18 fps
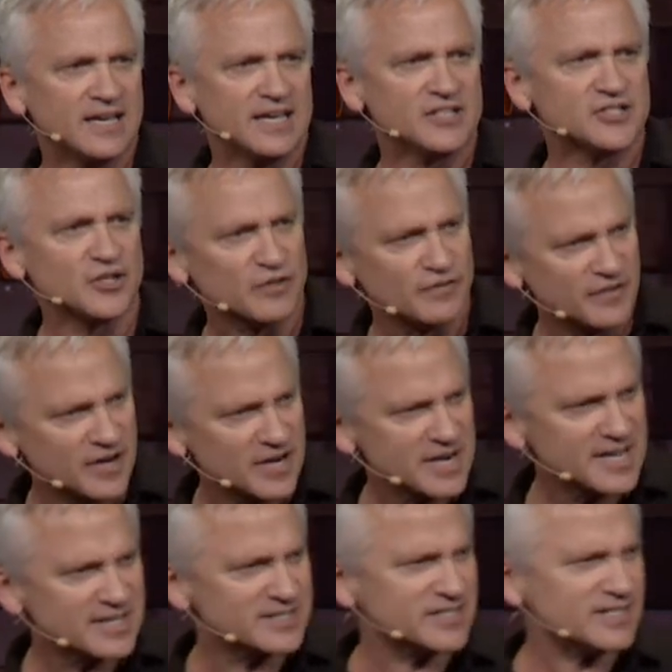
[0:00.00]
And so the very
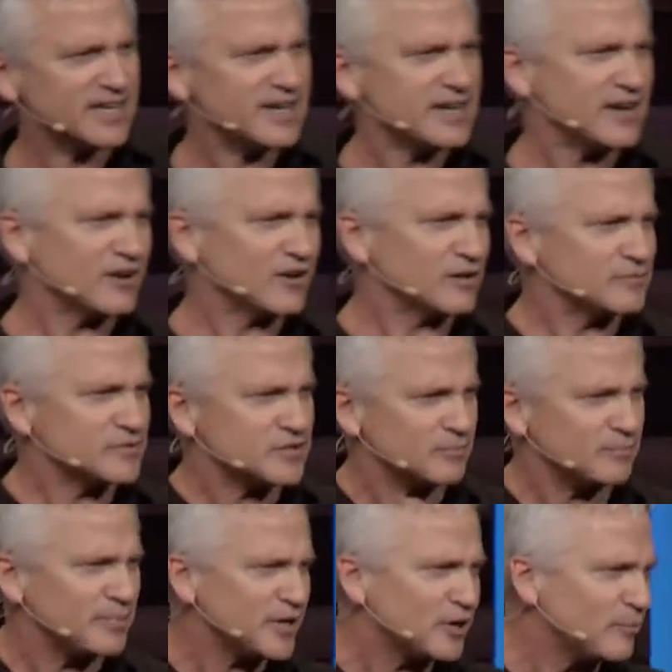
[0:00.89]
next day, here comes
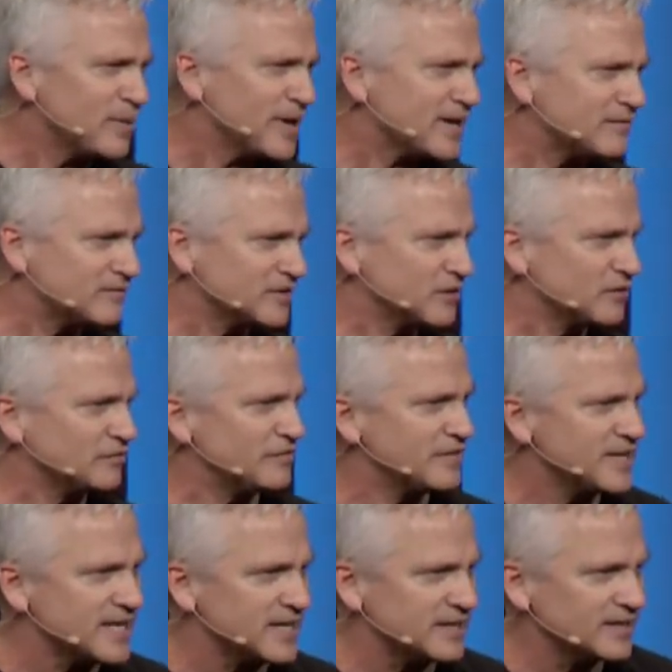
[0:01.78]
the pitter pat of little
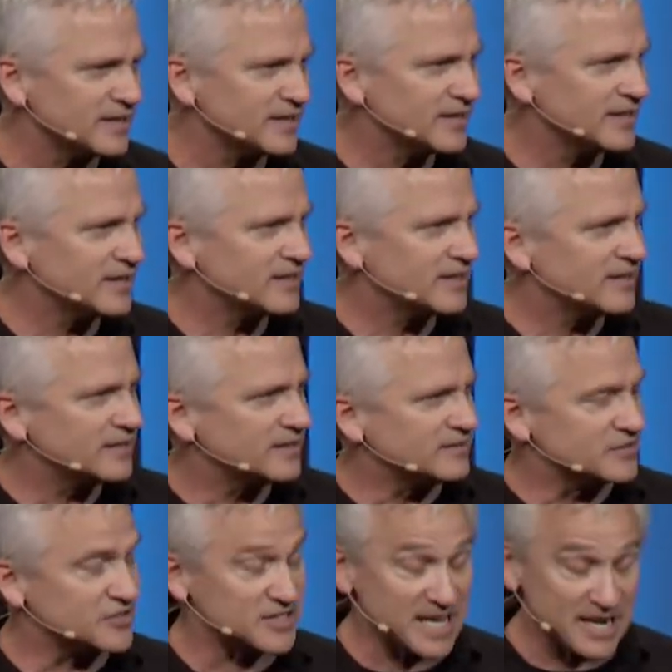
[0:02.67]
feet.
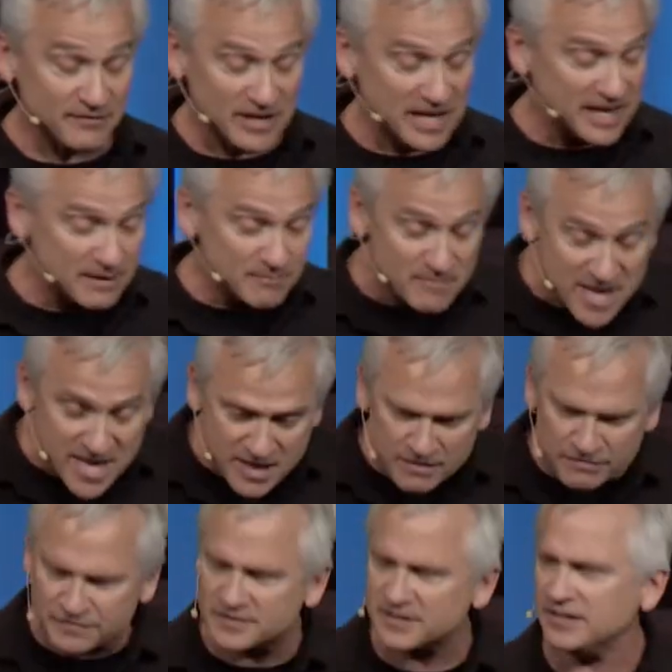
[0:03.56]
Instead of getting
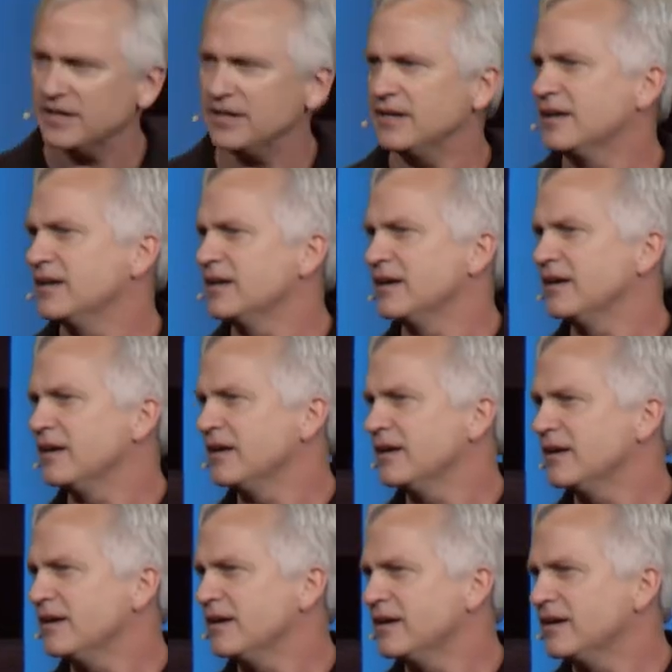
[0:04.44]
miffed and
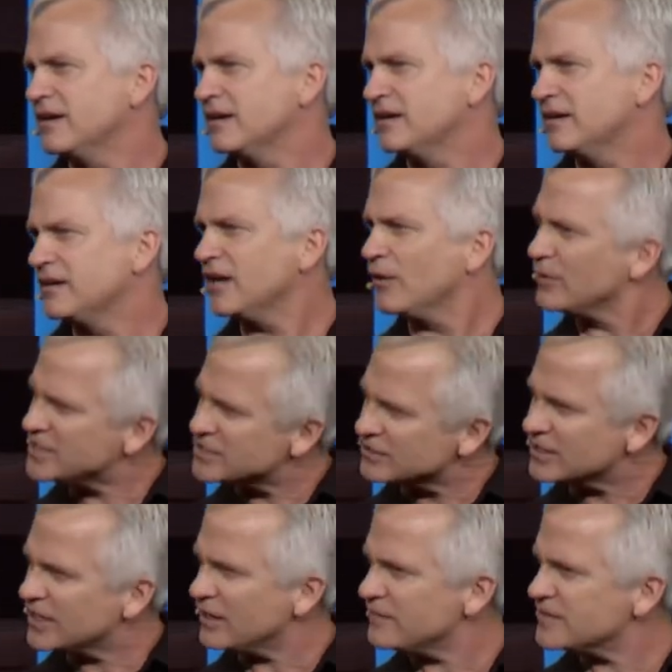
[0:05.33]
now we
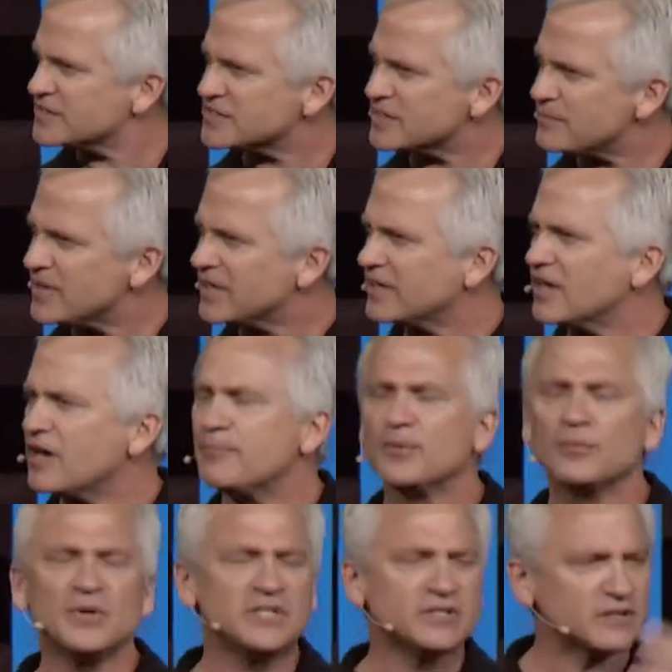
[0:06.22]
took care of the sippy cup
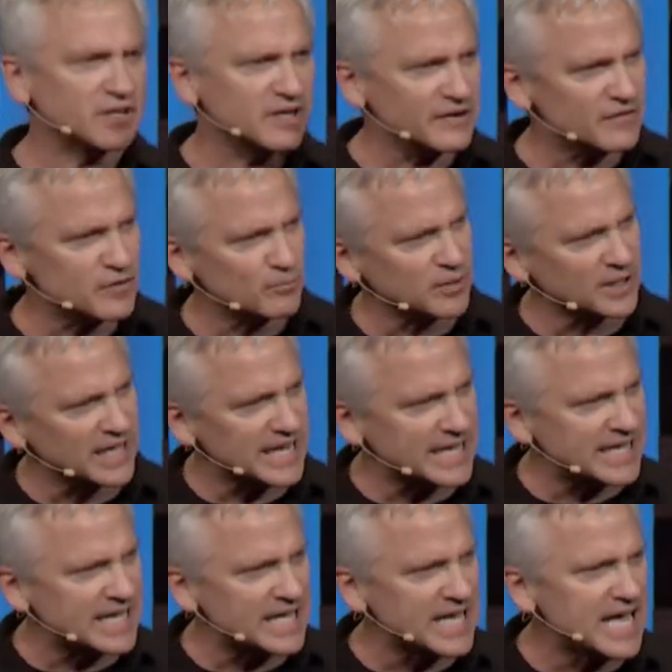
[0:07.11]
and we took care of the
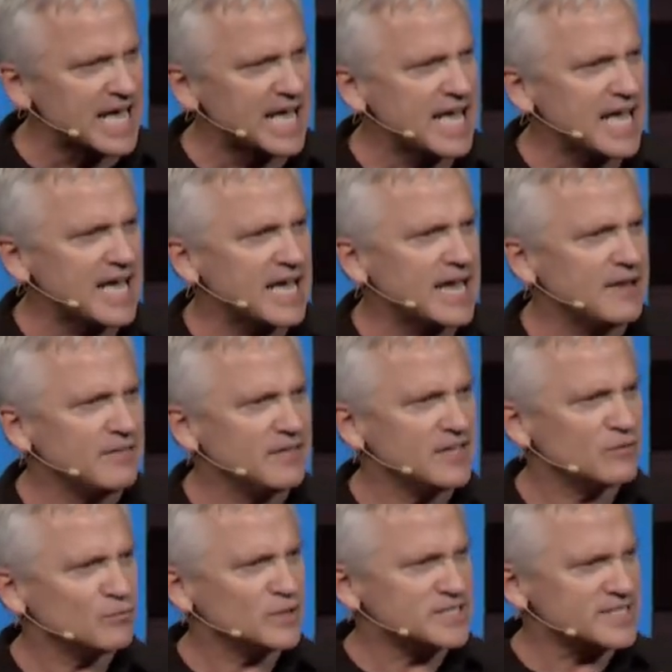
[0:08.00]
blankie, and
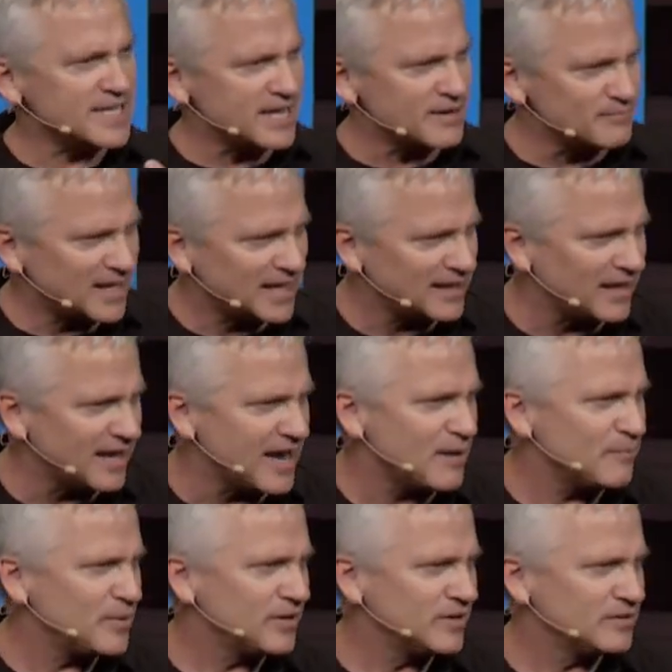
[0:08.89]
then we sat in my
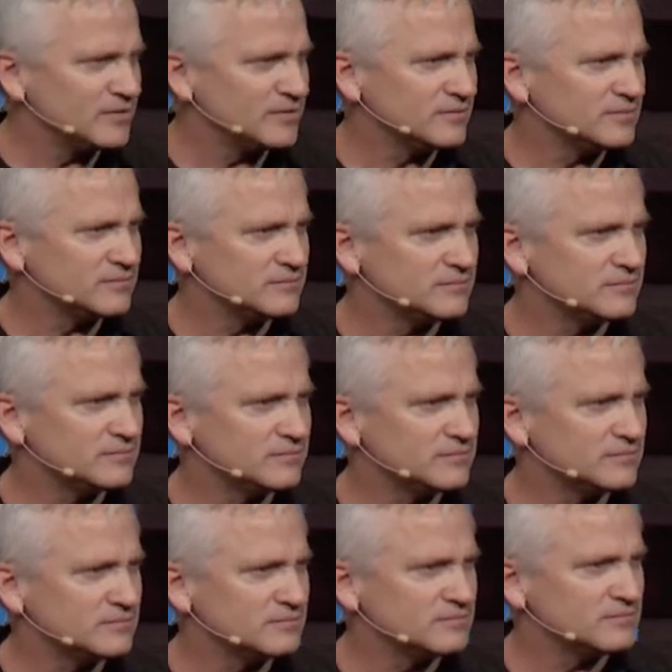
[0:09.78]
lap.
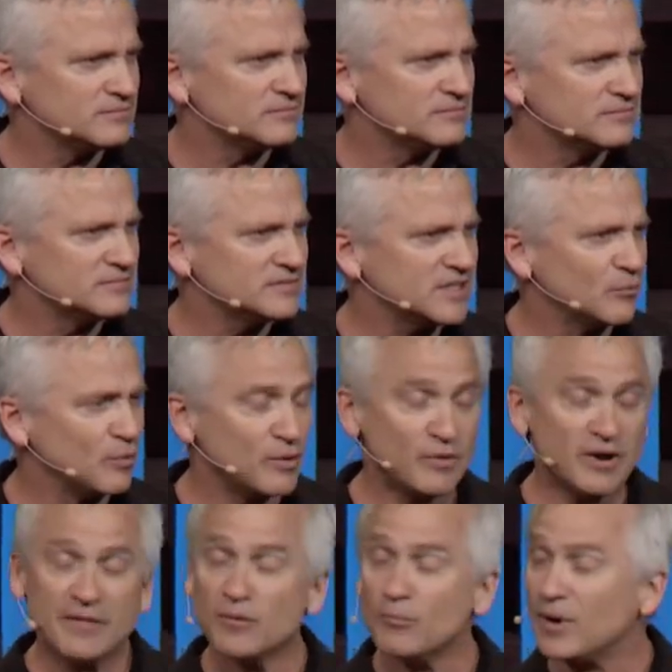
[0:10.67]
And we
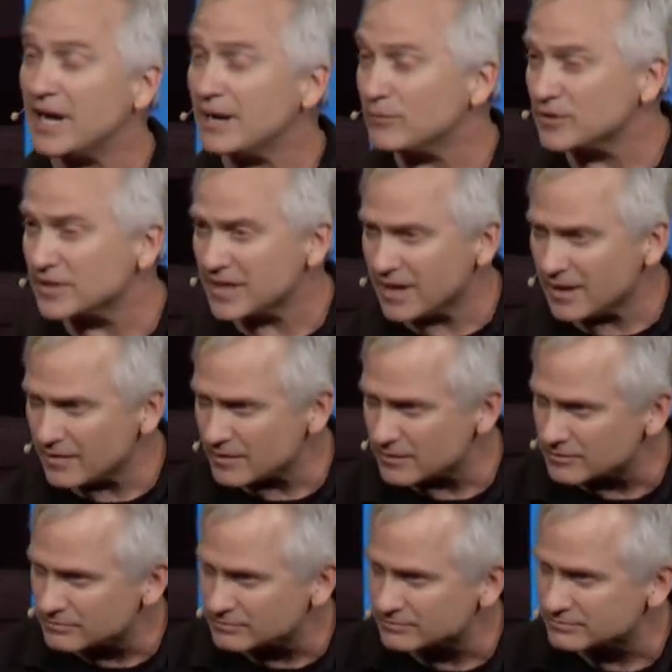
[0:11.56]
read the Bible together.